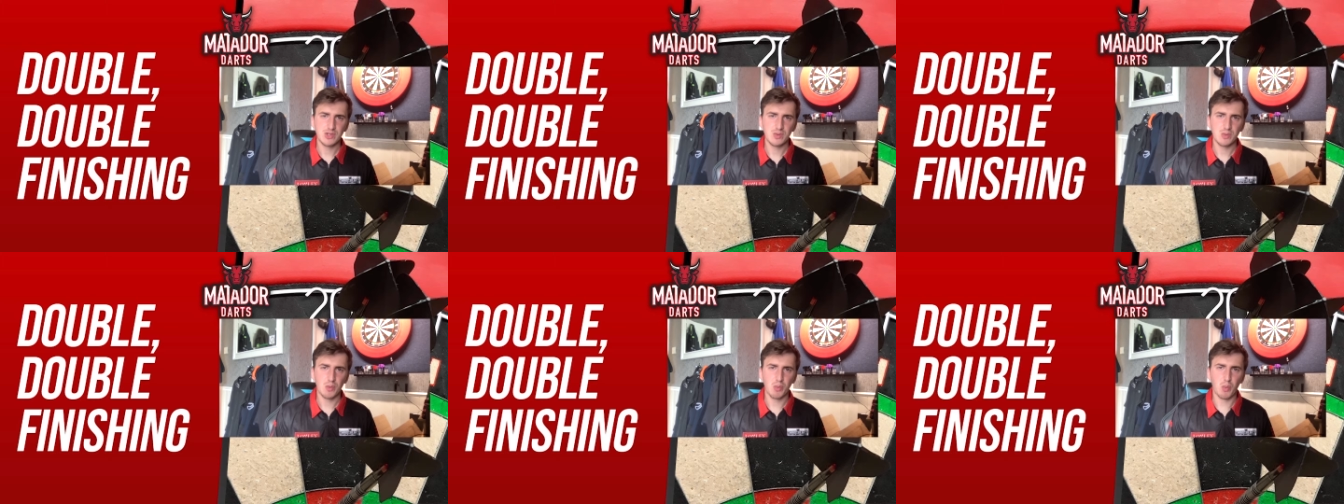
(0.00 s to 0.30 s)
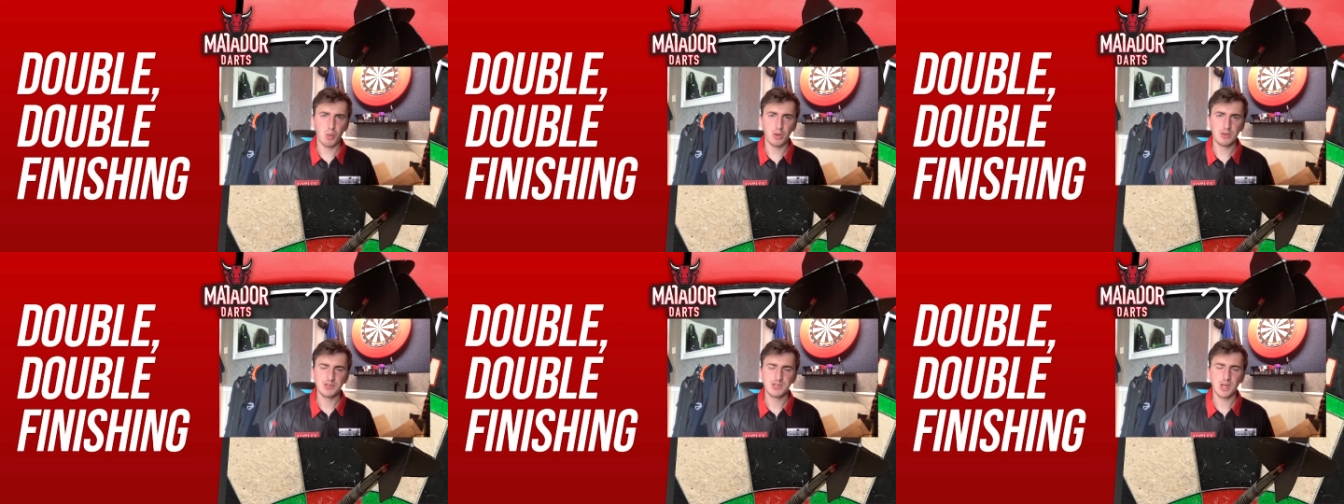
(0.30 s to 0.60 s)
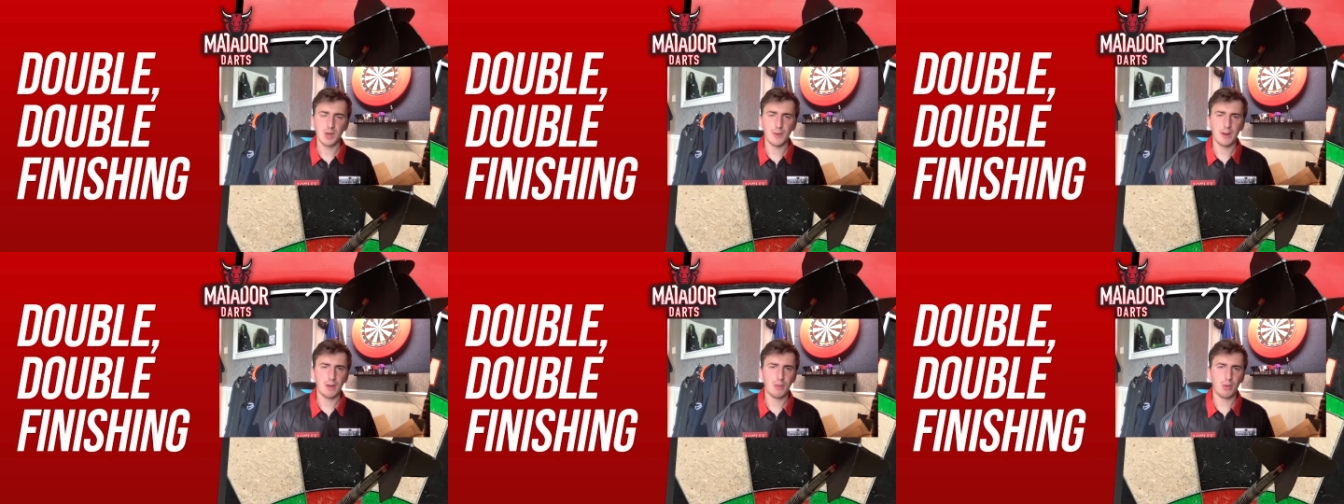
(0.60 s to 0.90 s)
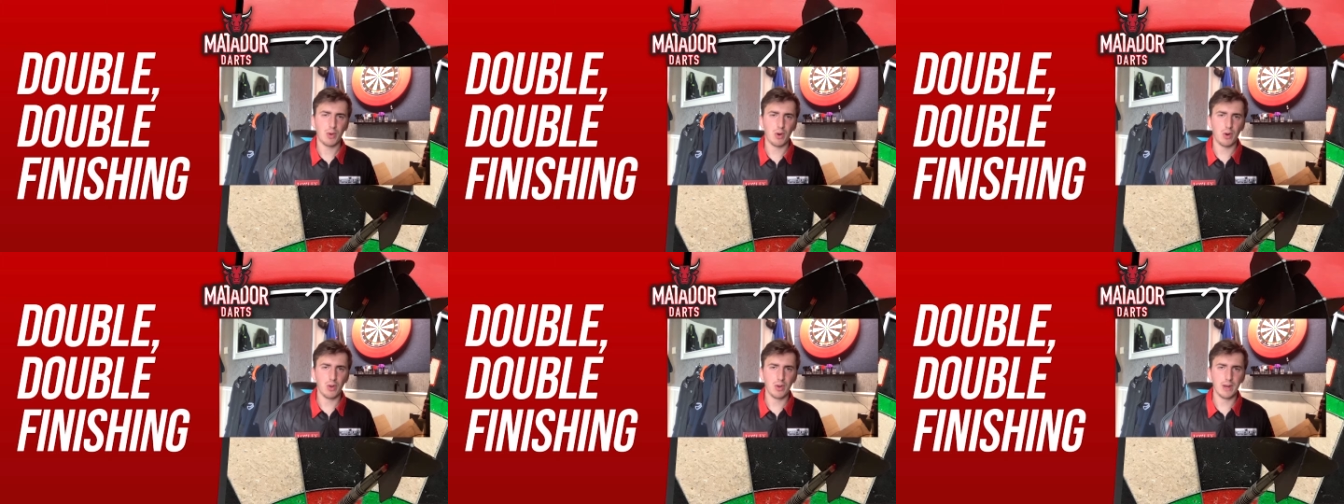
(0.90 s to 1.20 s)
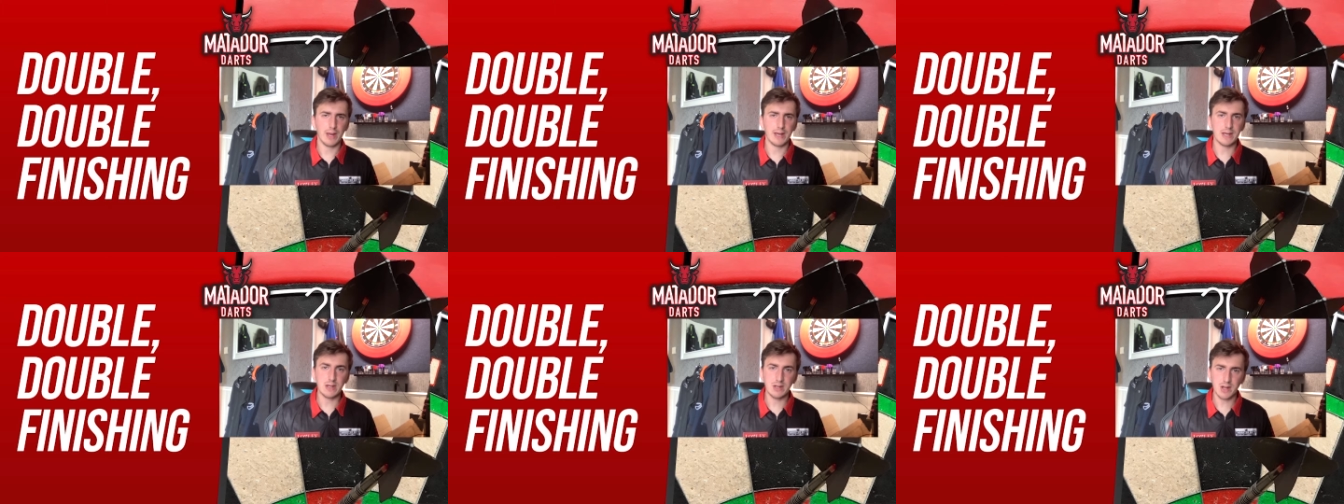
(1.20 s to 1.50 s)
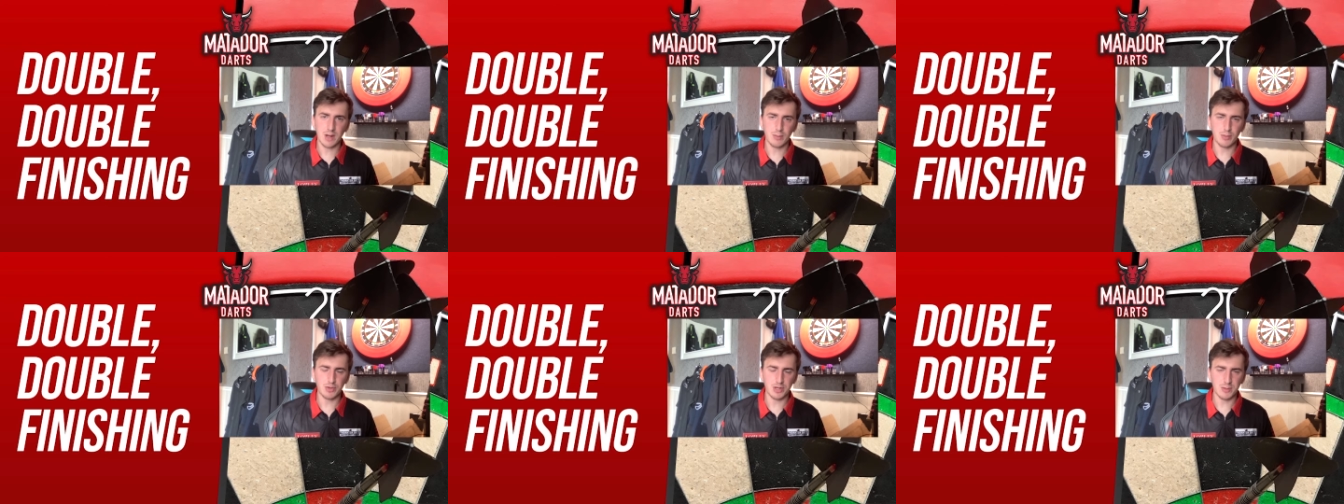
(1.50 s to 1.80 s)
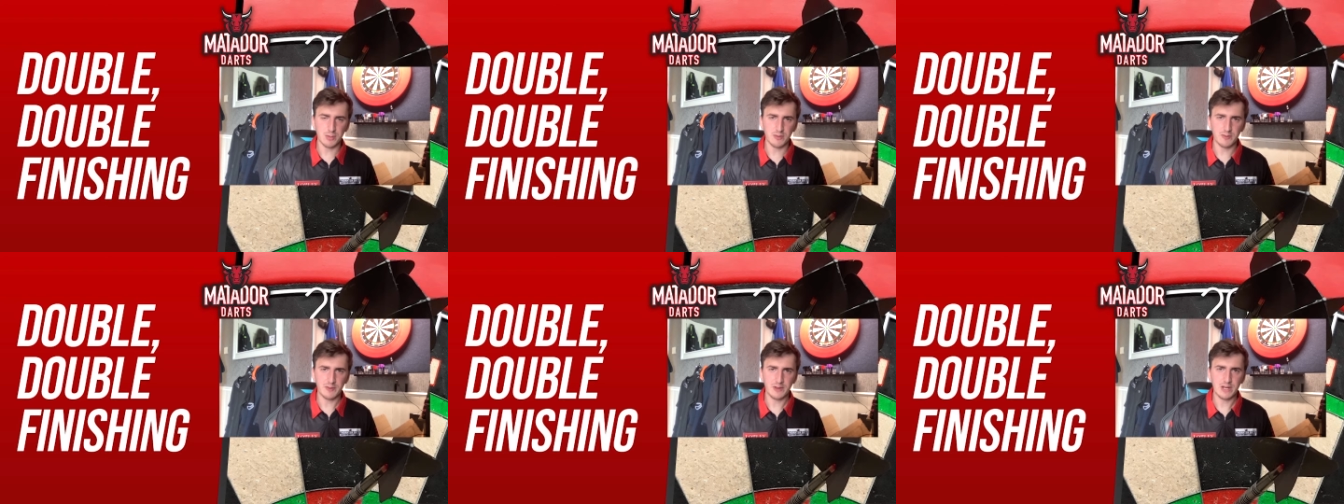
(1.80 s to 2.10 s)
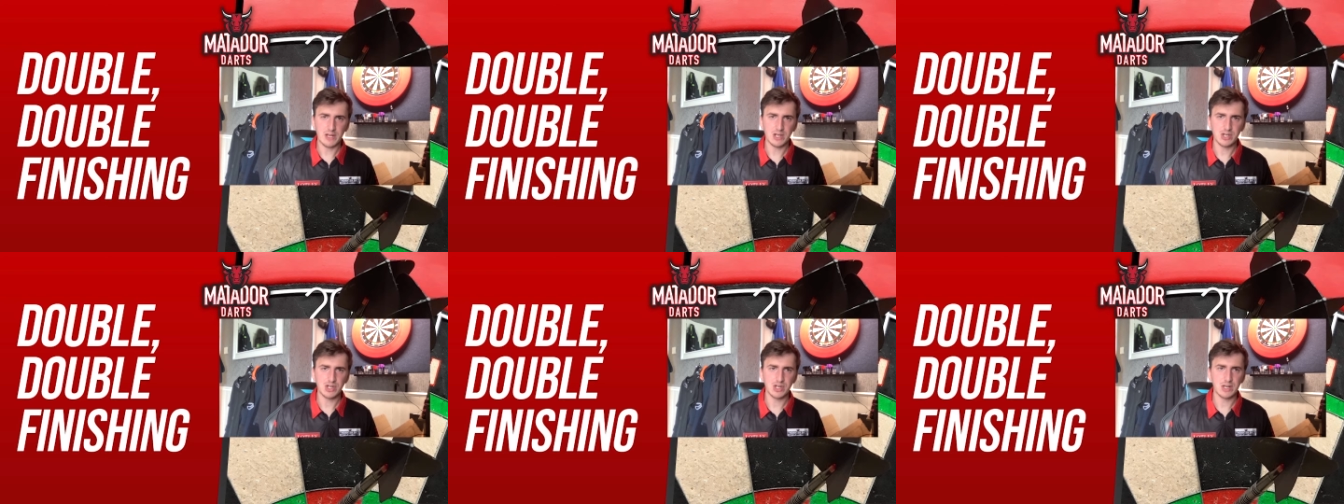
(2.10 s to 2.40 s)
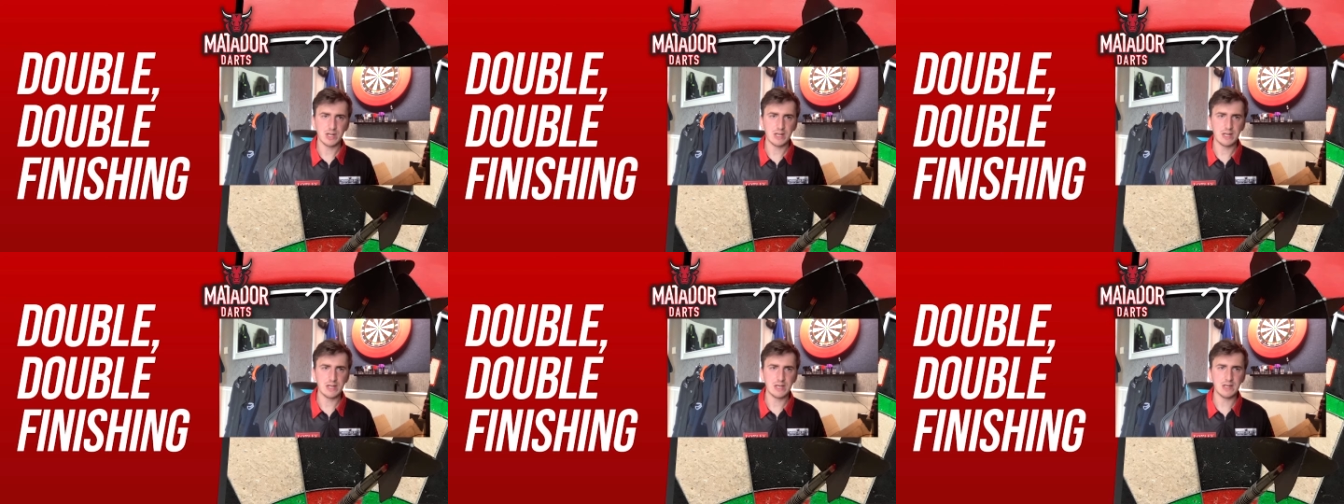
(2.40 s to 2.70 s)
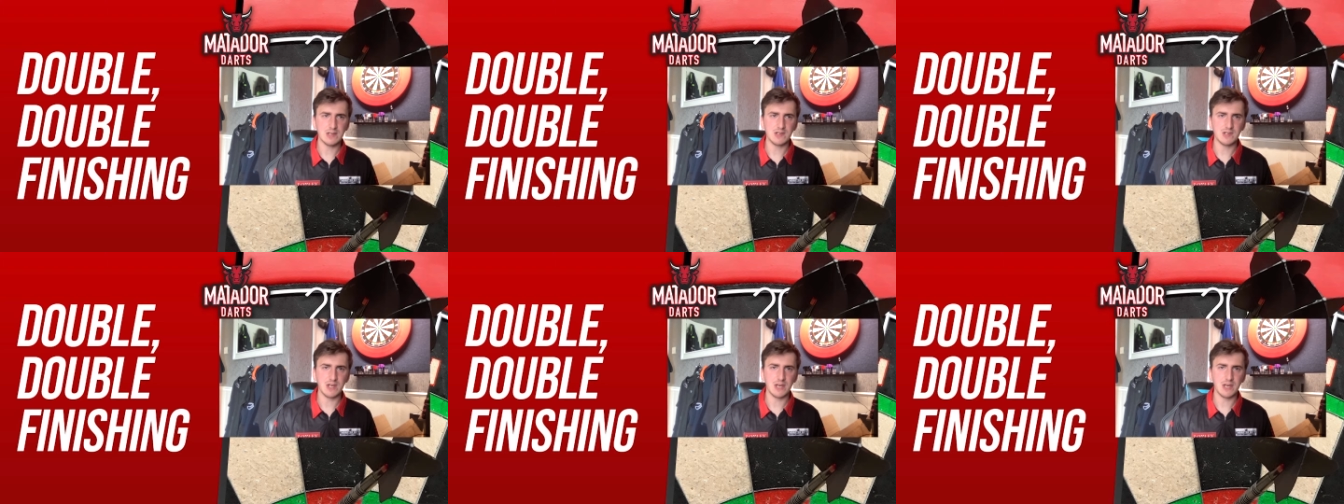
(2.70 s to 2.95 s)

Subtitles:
you will want to go out on a double finish is